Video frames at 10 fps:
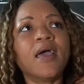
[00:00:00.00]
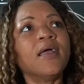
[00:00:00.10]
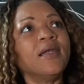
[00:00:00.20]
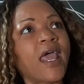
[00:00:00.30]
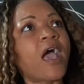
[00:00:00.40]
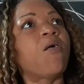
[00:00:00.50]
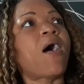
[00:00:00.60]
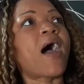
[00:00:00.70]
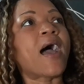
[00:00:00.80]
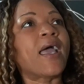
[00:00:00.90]
now
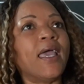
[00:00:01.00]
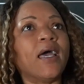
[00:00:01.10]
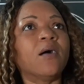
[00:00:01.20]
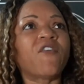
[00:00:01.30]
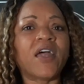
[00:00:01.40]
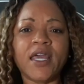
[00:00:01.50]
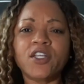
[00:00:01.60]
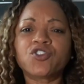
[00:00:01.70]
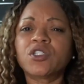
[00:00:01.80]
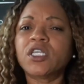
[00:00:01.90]
I am
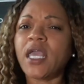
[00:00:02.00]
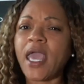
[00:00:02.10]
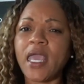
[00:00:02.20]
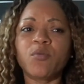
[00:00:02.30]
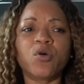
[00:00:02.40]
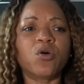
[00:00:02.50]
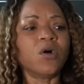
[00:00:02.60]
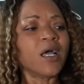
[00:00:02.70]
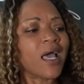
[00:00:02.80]
financially able,